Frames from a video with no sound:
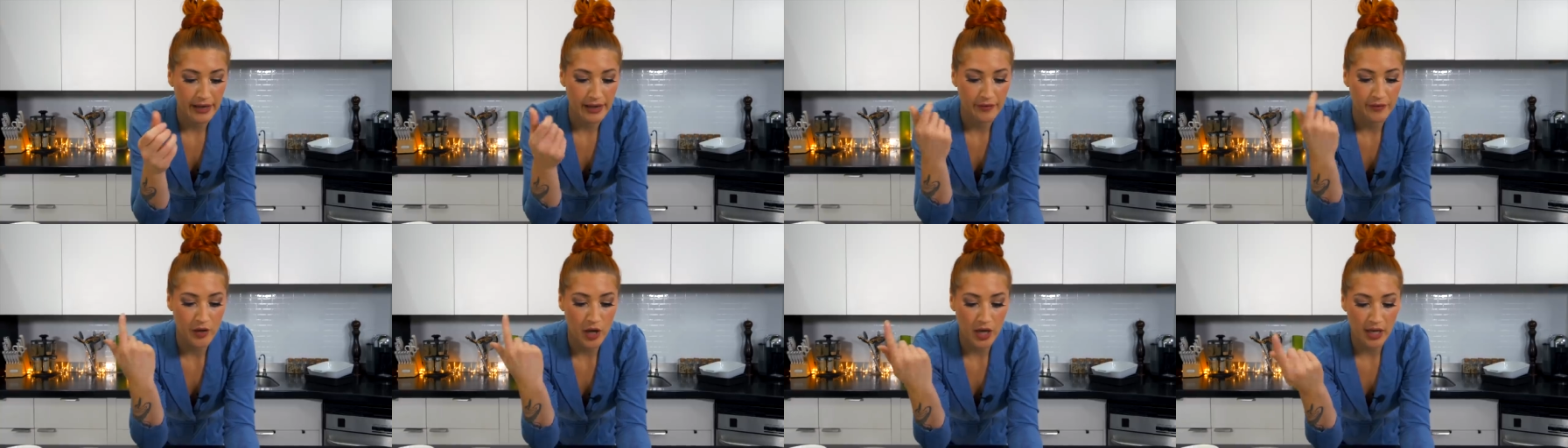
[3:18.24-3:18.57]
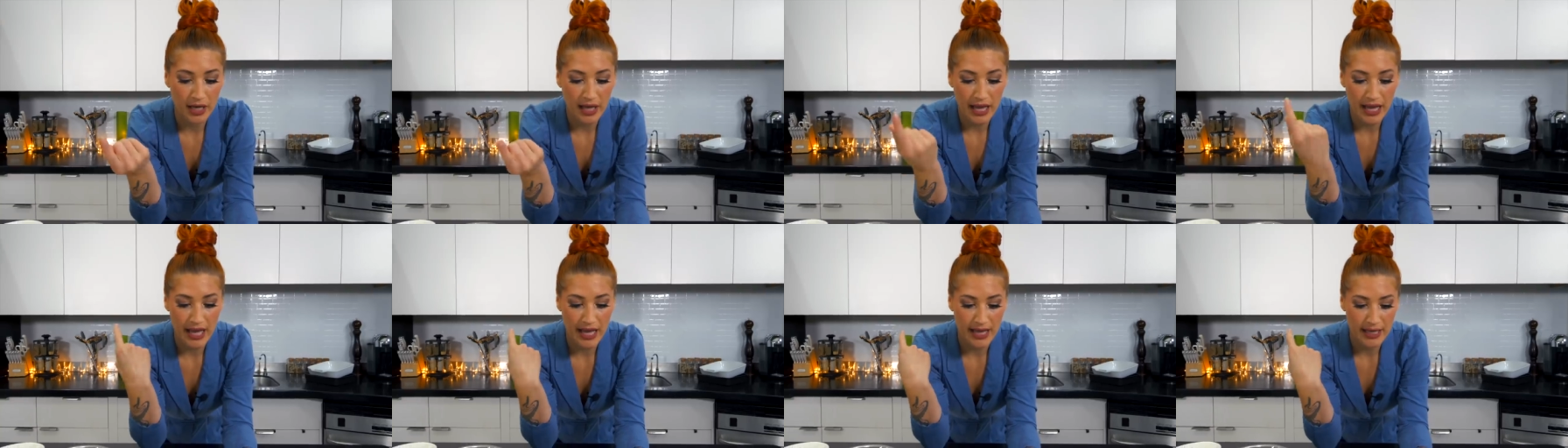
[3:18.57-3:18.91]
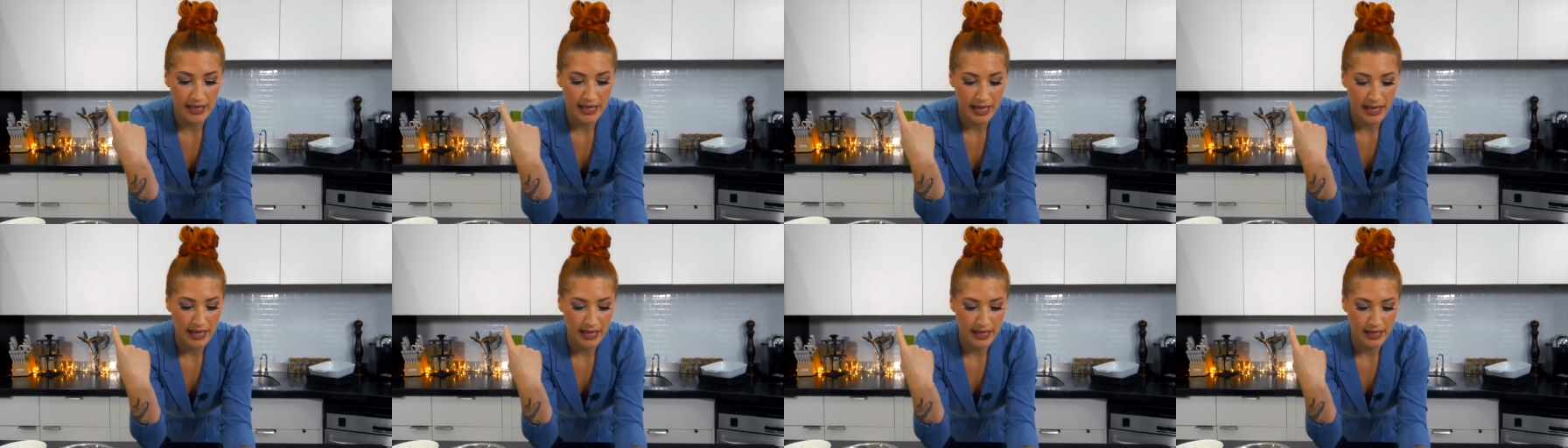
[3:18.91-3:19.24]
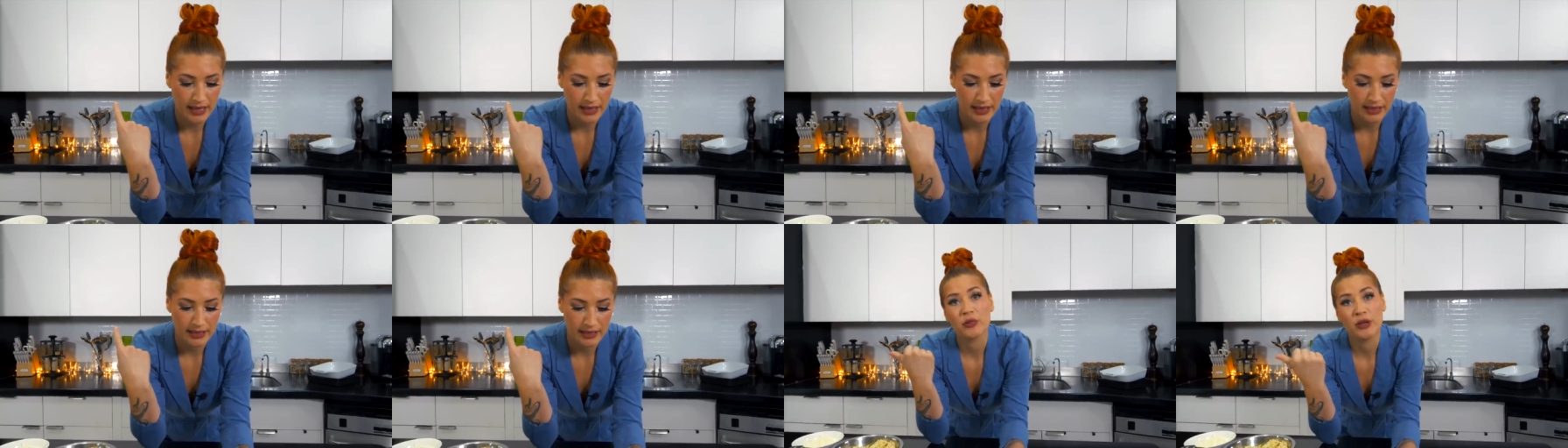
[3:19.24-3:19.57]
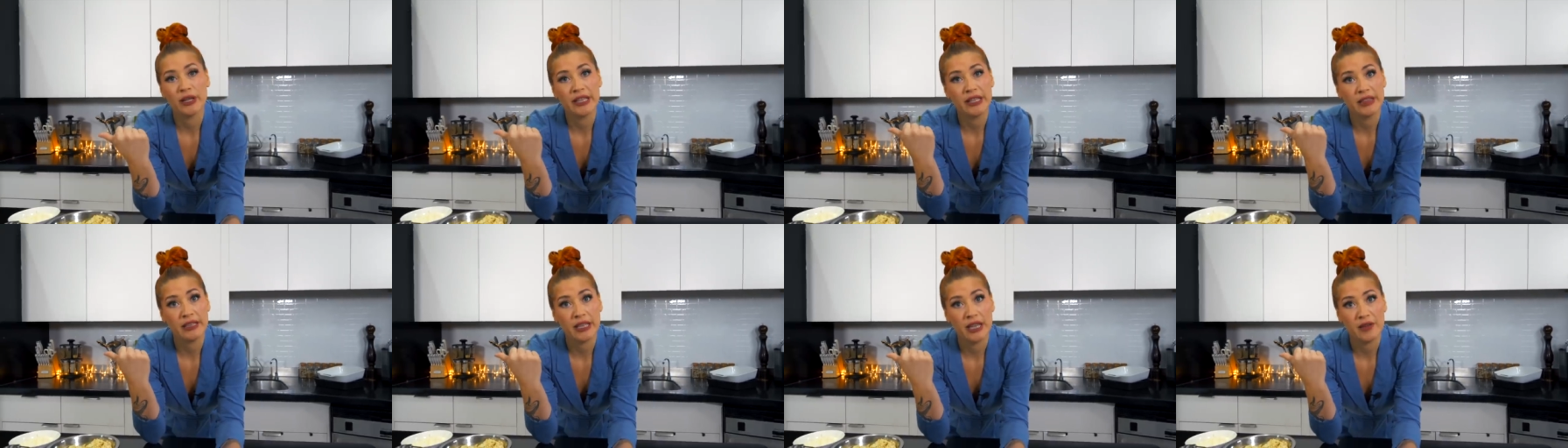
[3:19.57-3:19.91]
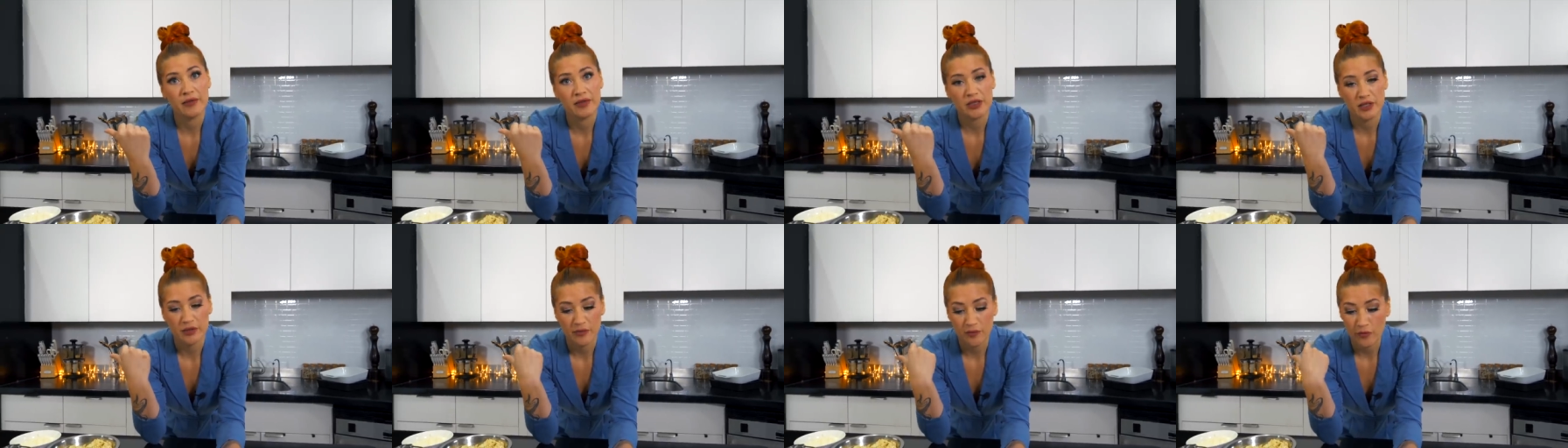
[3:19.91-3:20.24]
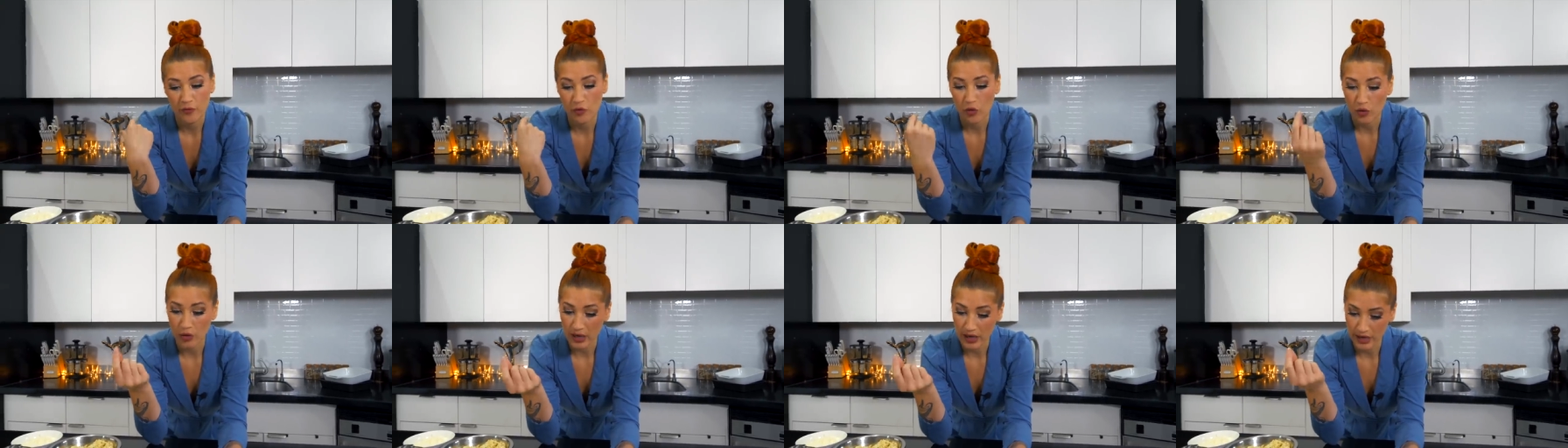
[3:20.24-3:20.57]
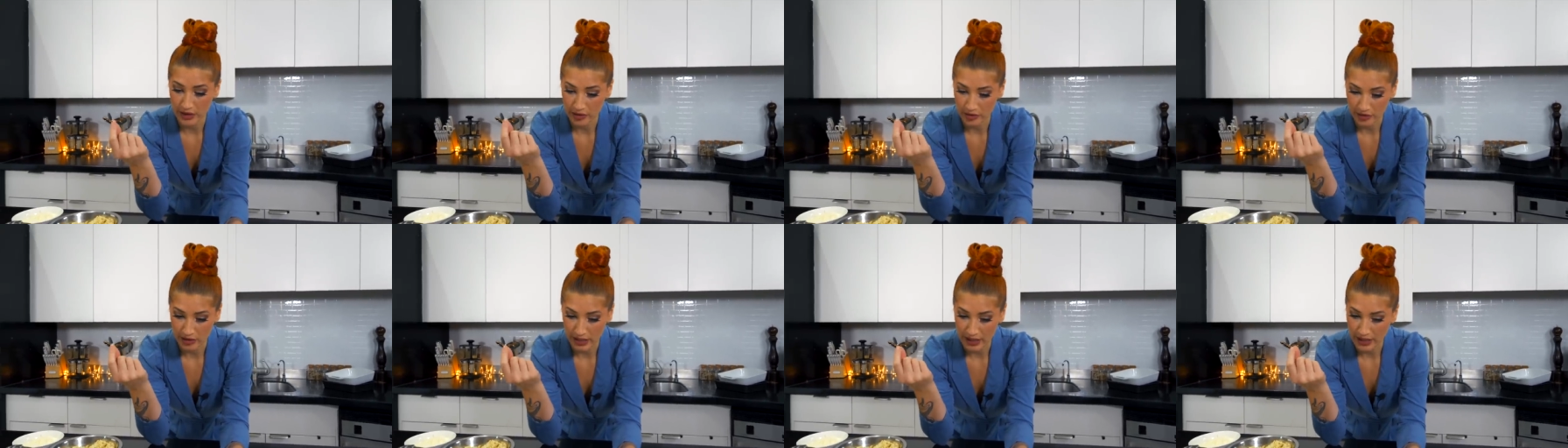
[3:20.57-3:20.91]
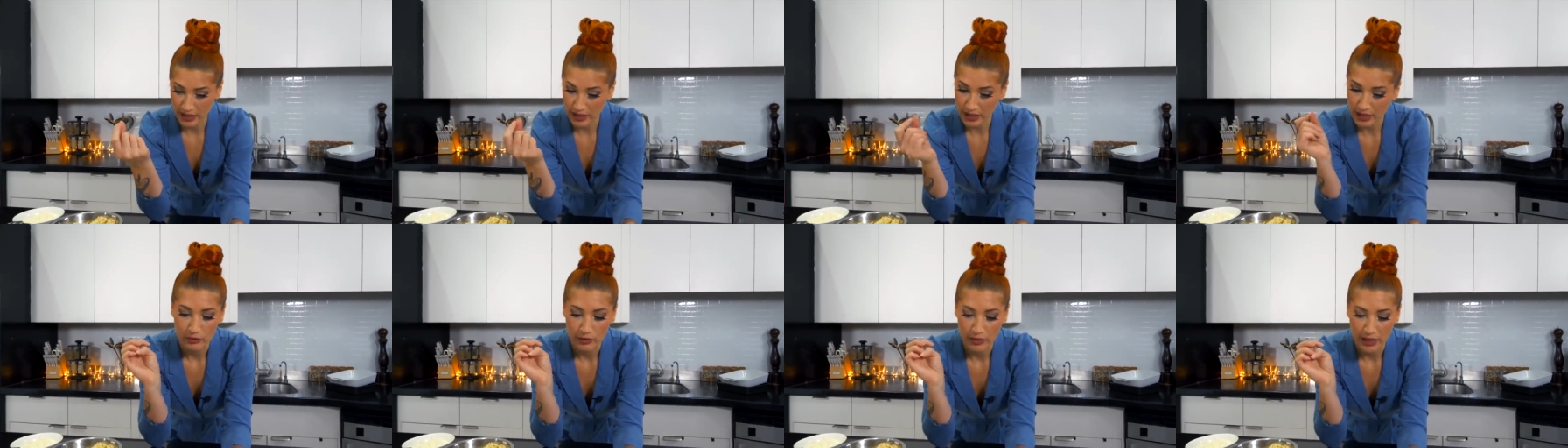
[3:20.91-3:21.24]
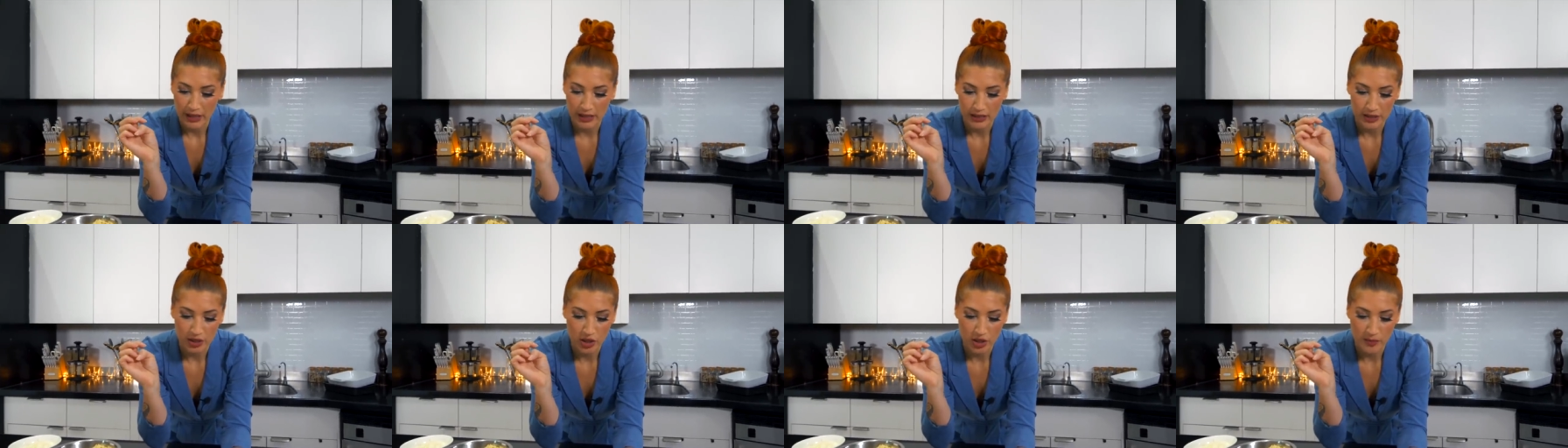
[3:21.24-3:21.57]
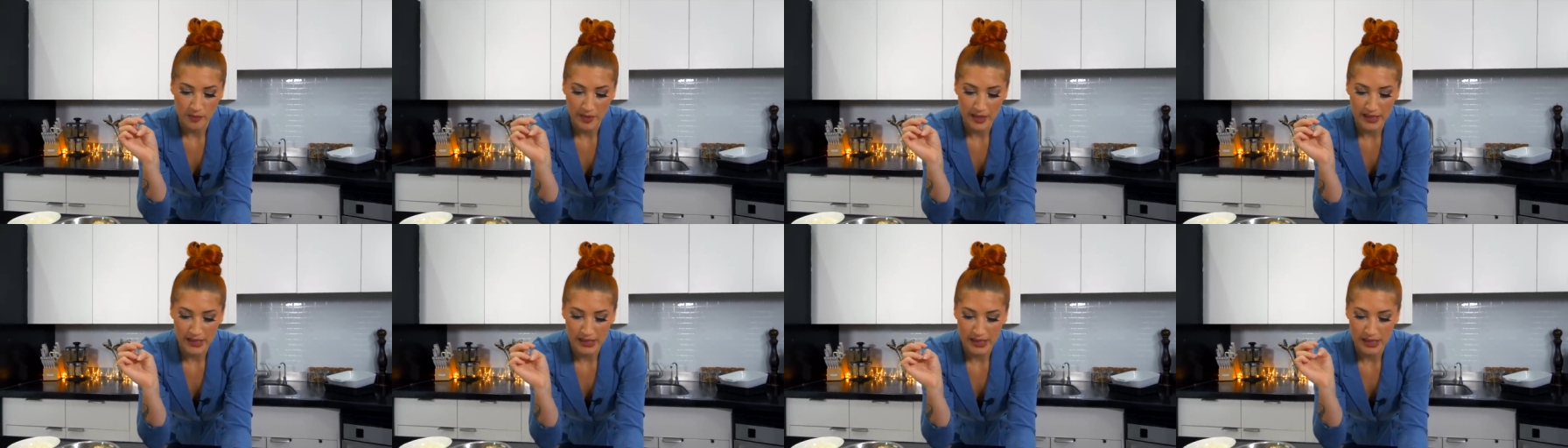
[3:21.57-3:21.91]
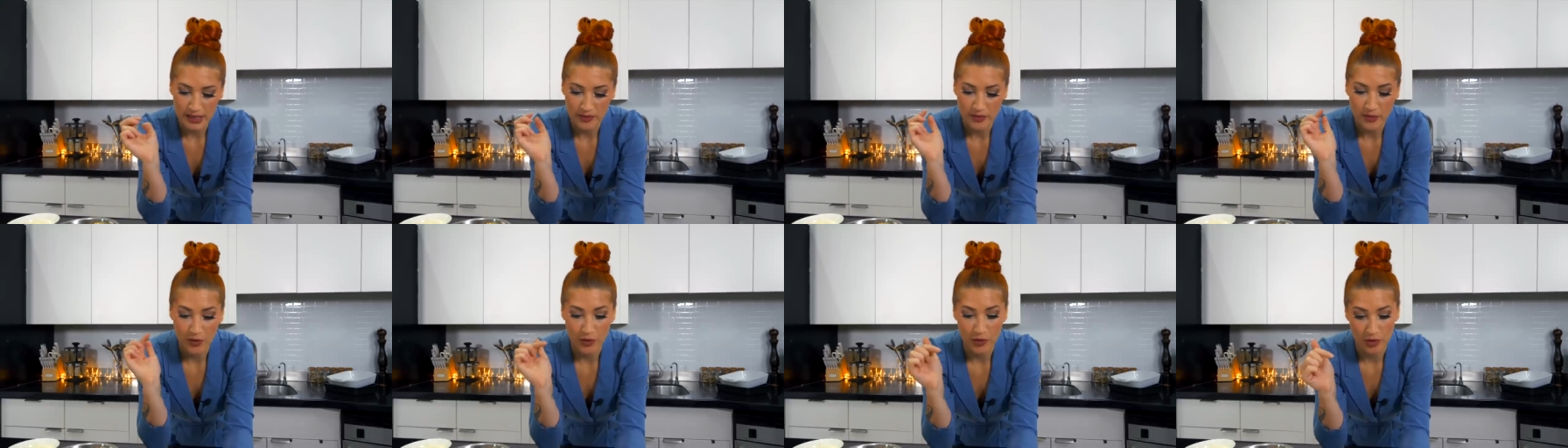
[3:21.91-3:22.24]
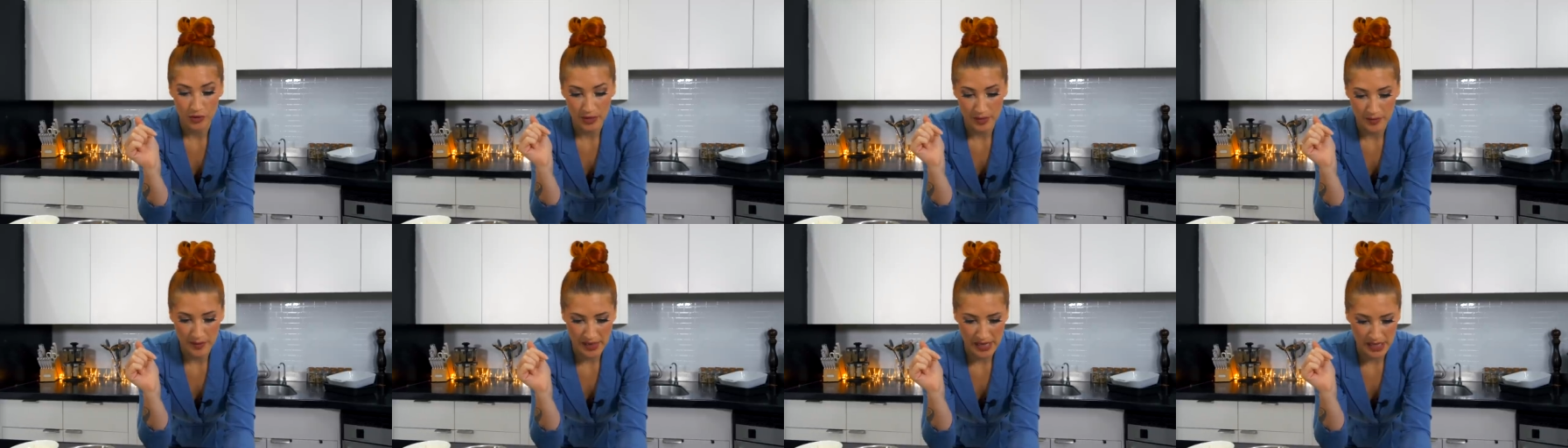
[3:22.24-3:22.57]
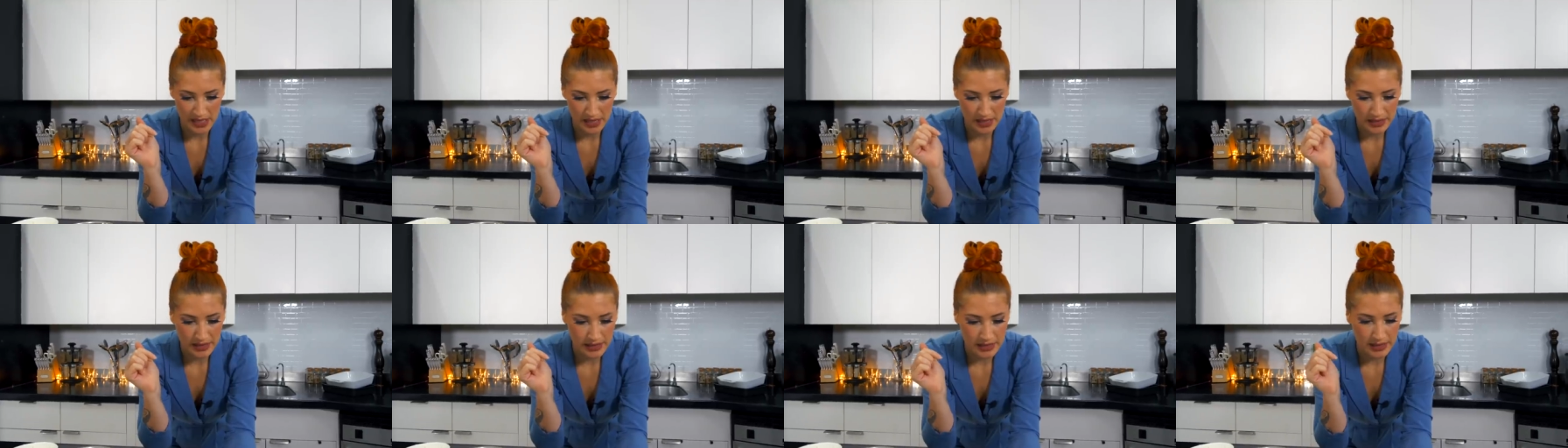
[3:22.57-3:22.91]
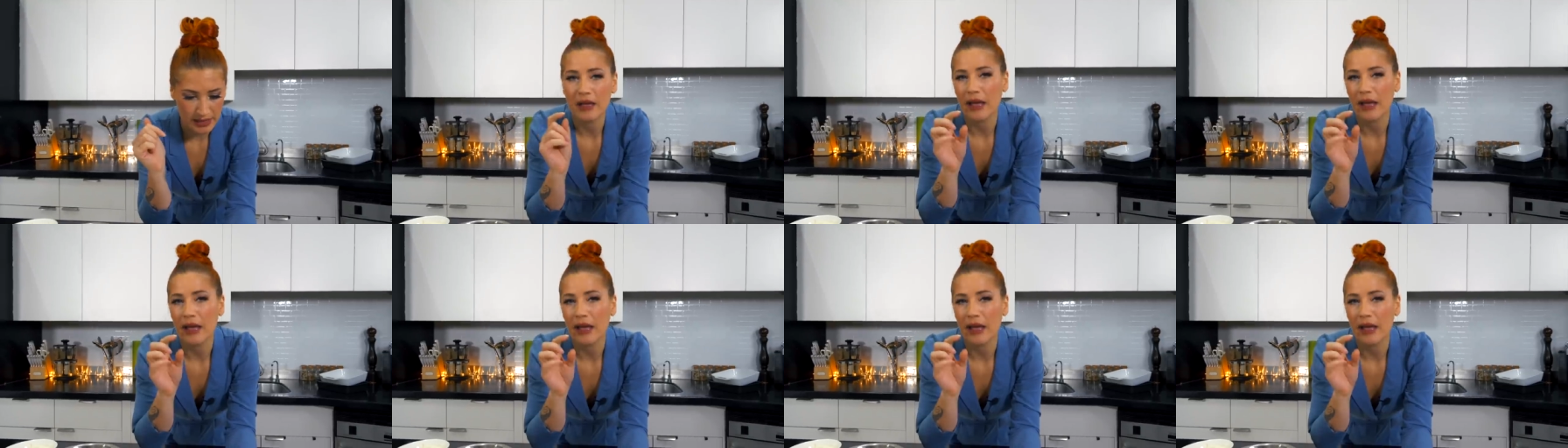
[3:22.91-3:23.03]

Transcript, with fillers: I've gone ahead and preheat the oven to 400 and she bakes this for 30 minutes.